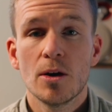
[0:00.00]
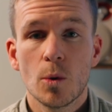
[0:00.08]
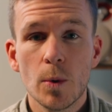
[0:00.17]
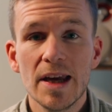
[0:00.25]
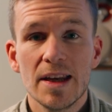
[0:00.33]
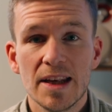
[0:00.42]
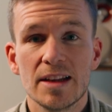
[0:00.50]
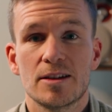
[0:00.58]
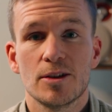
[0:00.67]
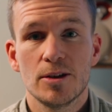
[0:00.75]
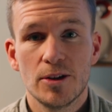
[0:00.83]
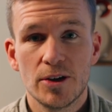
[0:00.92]
We need
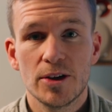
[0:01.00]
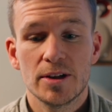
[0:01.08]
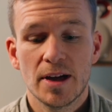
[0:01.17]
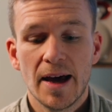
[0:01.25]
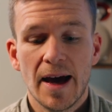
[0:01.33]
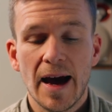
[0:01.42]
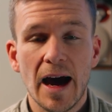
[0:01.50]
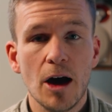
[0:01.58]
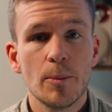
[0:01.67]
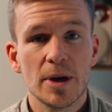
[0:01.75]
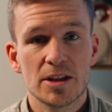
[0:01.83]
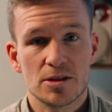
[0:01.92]
to learn
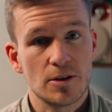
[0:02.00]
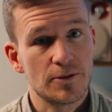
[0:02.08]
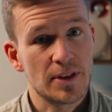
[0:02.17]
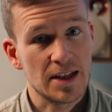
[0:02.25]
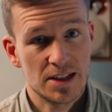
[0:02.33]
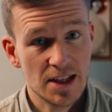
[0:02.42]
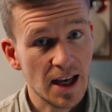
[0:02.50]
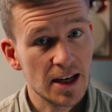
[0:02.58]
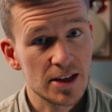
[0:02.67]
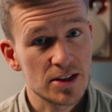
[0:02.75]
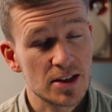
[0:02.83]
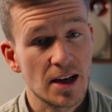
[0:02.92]
how much of that
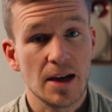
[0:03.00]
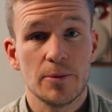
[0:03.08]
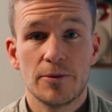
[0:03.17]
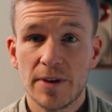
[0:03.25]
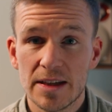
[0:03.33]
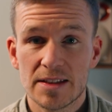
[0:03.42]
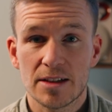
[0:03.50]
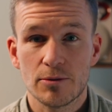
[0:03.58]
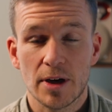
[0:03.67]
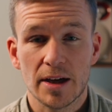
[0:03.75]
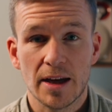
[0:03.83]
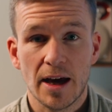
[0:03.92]
challenge that I'm facing
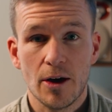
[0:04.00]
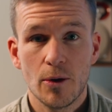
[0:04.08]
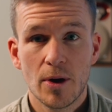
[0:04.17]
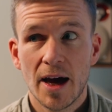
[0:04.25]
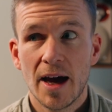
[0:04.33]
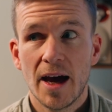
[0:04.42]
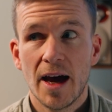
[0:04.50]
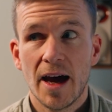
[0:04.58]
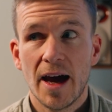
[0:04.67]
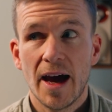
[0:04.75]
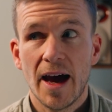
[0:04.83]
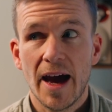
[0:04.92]
right now
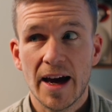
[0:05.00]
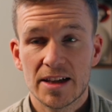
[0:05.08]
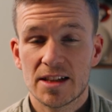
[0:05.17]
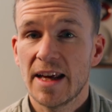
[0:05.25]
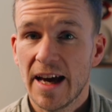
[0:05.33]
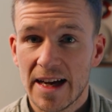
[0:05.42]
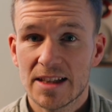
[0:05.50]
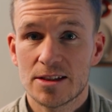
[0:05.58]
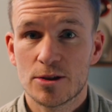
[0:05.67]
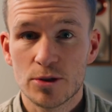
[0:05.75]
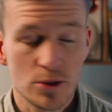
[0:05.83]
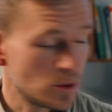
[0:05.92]
actually has
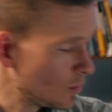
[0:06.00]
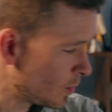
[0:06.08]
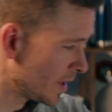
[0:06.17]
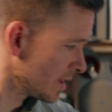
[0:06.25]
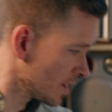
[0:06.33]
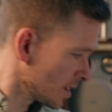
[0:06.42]
to do with